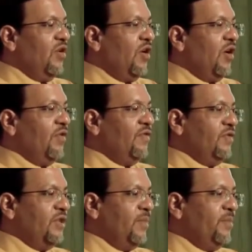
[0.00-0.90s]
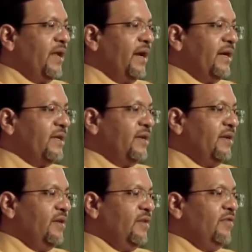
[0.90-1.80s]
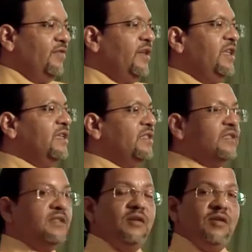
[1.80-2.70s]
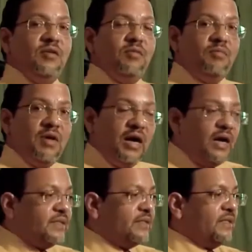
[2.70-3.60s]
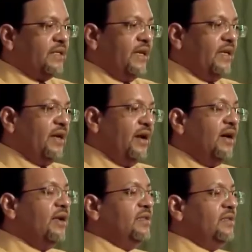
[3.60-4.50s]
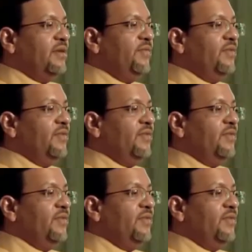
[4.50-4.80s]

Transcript: of the planet Venus, Mars and Earth,